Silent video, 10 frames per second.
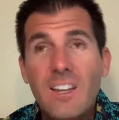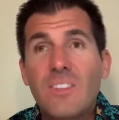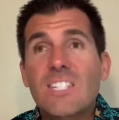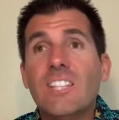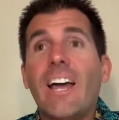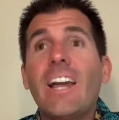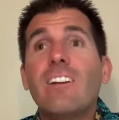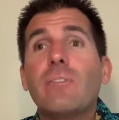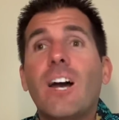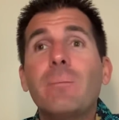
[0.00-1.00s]
this lack
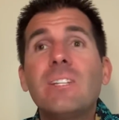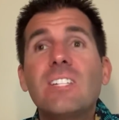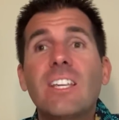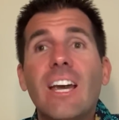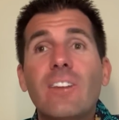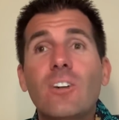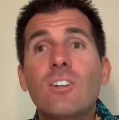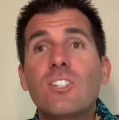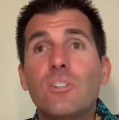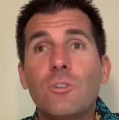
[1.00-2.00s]
of coming together
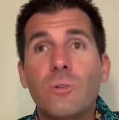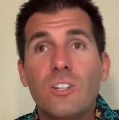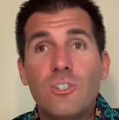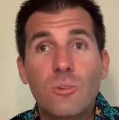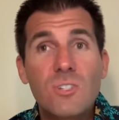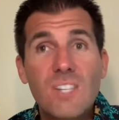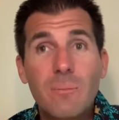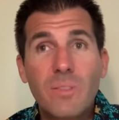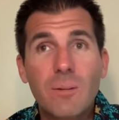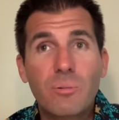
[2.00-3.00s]
to do
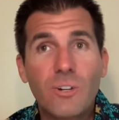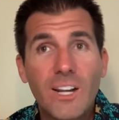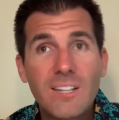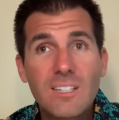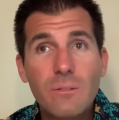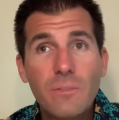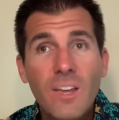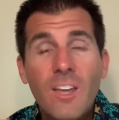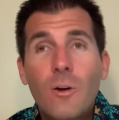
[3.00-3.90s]
something productive,